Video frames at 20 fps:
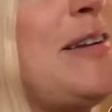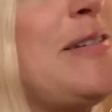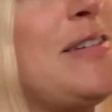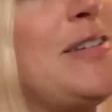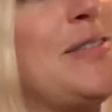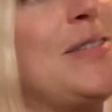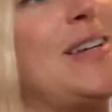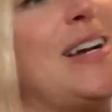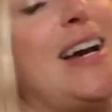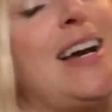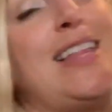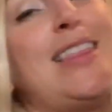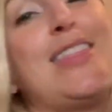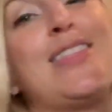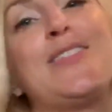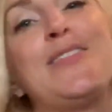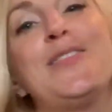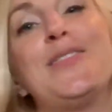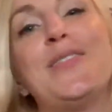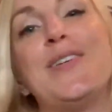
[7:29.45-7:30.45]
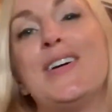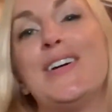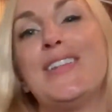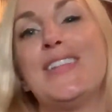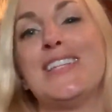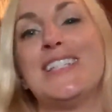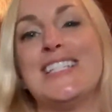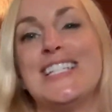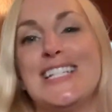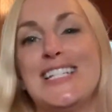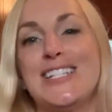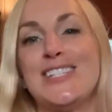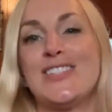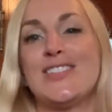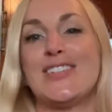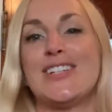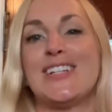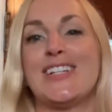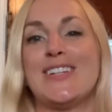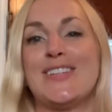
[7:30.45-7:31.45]
you got through all the D
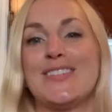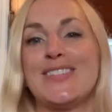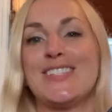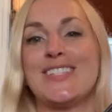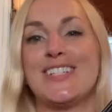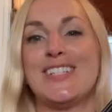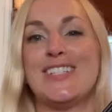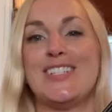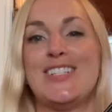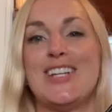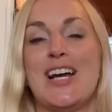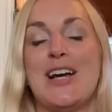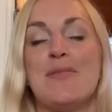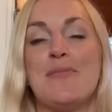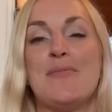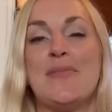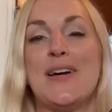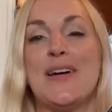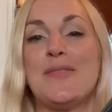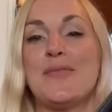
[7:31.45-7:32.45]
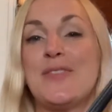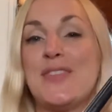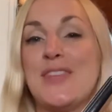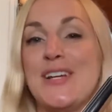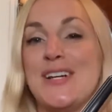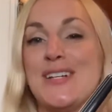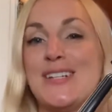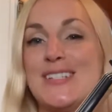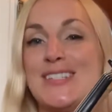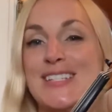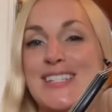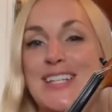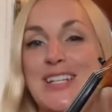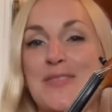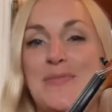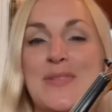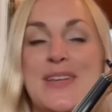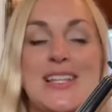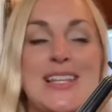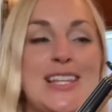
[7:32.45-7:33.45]
string notes. Good job, but there's going to
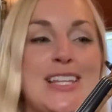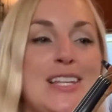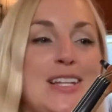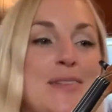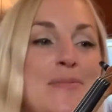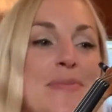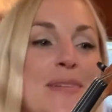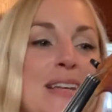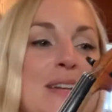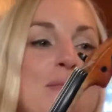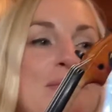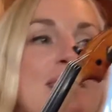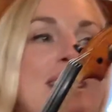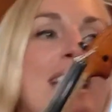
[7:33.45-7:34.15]
be a little bit we